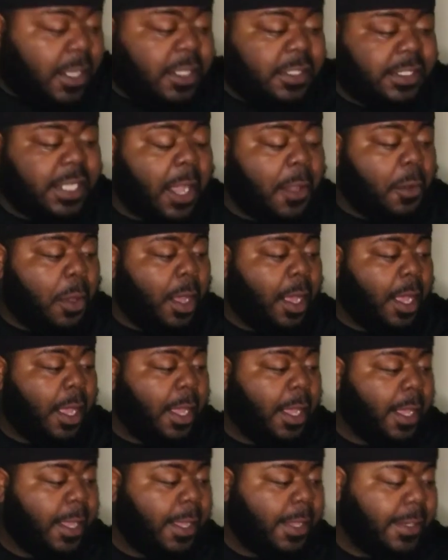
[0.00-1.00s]
So,
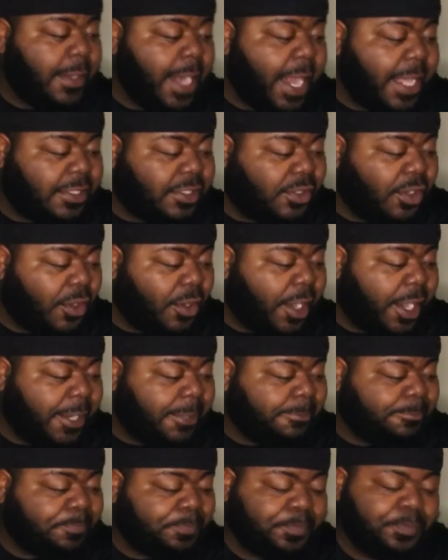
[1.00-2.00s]
next story.
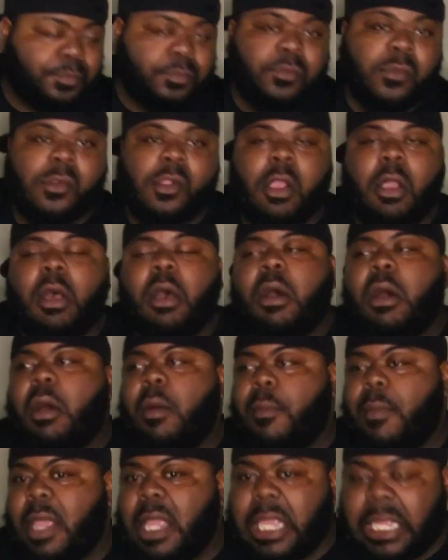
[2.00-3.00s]

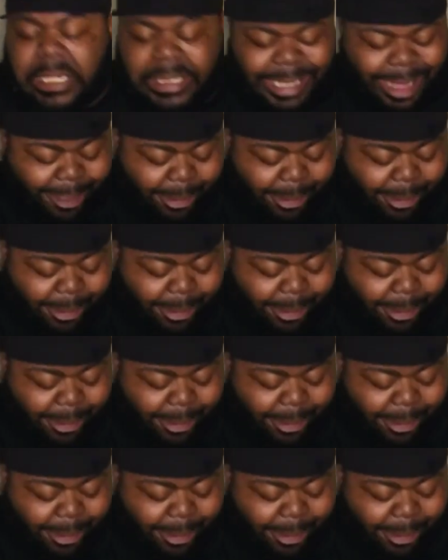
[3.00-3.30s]
Oh, man.